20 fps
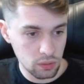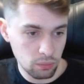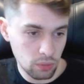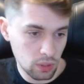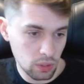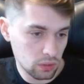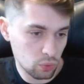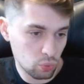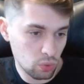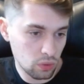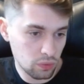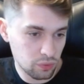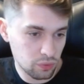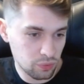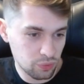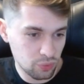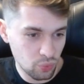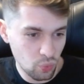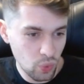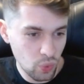but with
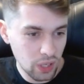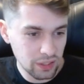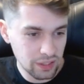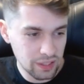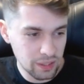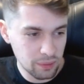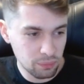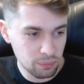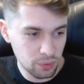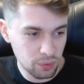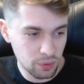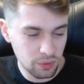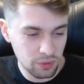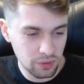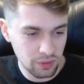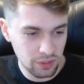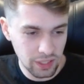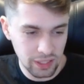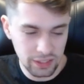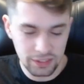one tempo
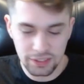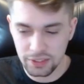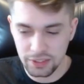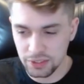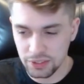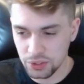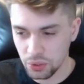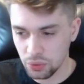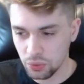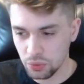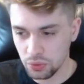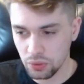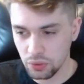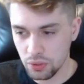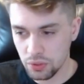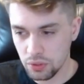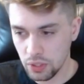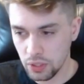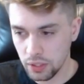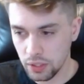less, so
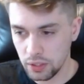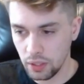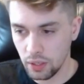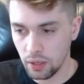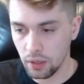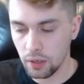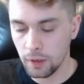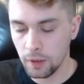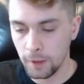not ideal.